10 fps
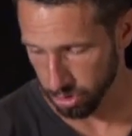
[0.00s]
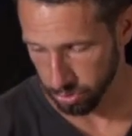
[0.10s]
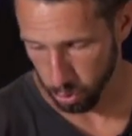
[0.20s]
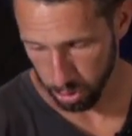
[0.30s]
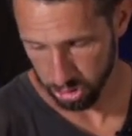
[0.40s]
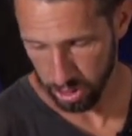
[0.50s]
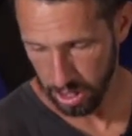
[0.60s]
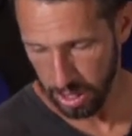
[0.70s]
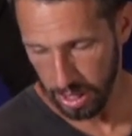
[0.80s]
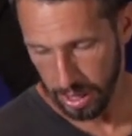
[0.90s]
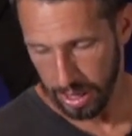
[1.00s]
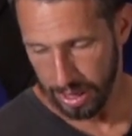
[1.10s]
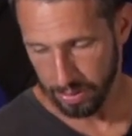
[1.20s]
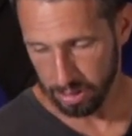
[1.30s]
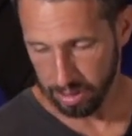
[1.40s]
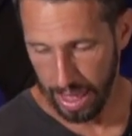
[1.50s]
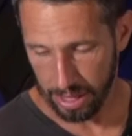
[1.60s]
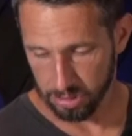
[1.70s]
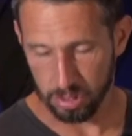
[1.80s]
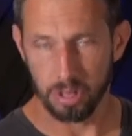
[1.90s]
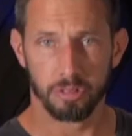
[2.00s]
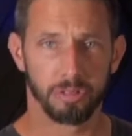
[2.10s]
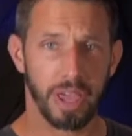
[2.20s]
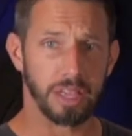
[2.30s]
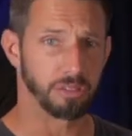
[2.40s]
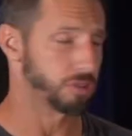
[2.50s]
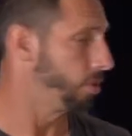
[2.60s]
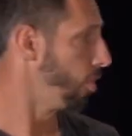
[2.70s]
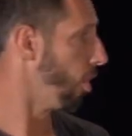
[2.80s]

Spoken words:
of course, in this last phase.